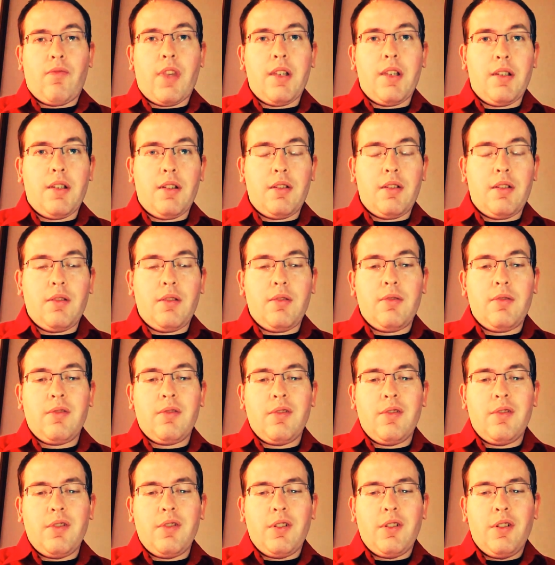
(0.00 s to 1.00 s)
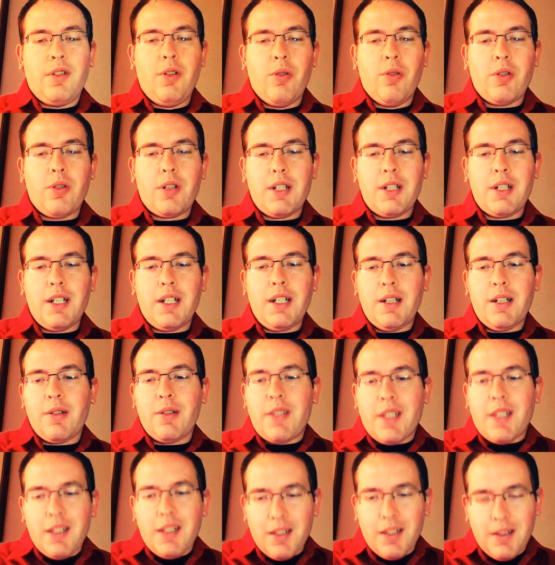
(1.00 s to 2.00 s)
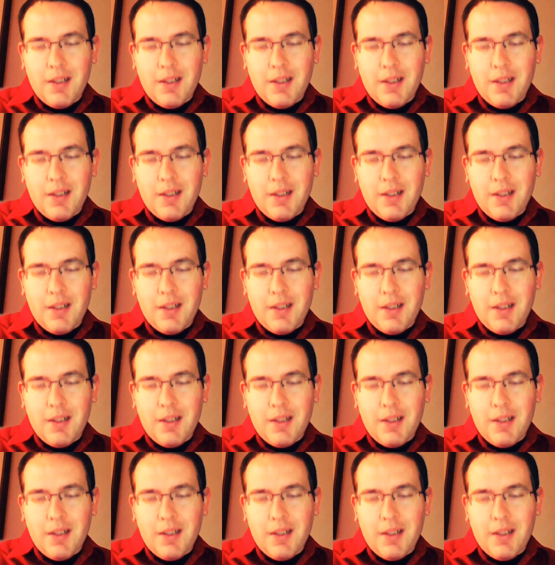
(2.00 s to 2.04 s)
And Courtney goes,